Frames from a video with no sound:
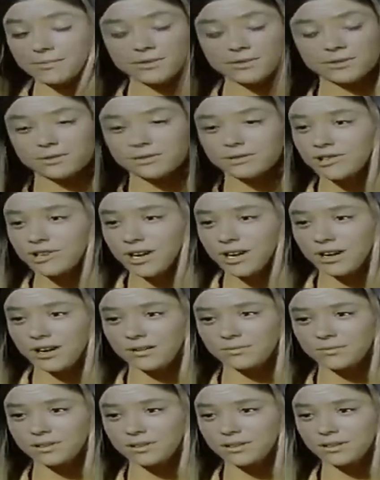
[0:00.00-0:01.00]
I'm so
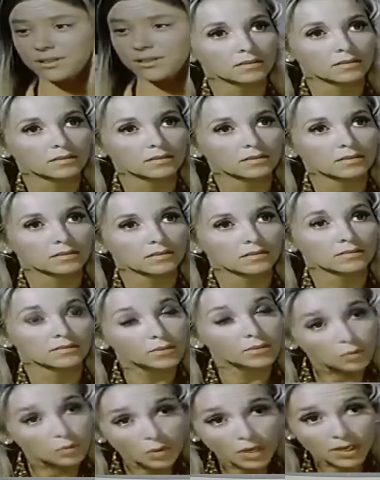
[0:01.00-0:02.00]
ashamed.
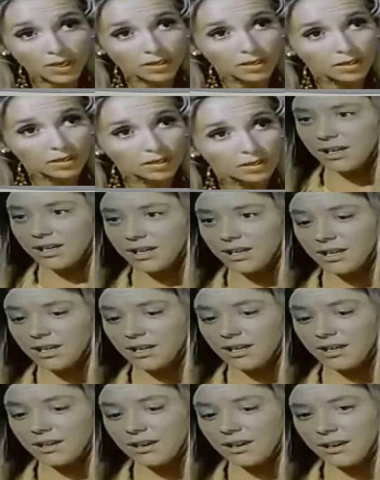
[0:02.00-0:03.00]
For what?
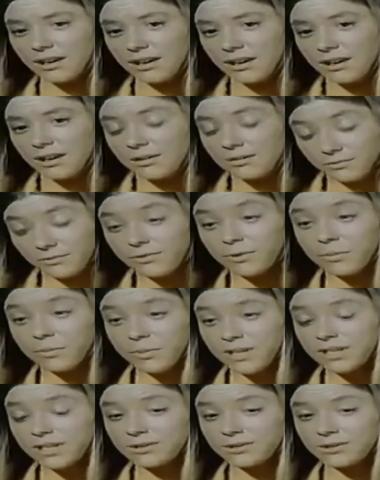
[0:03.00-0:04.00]

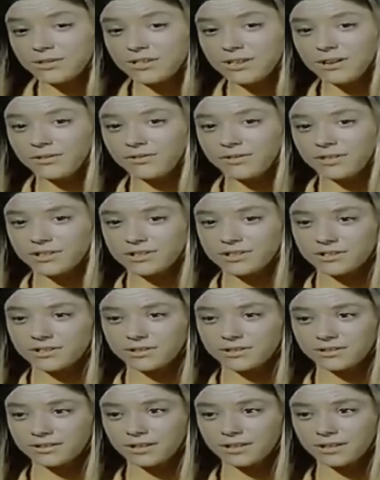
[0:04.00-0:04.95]
For being so selfish.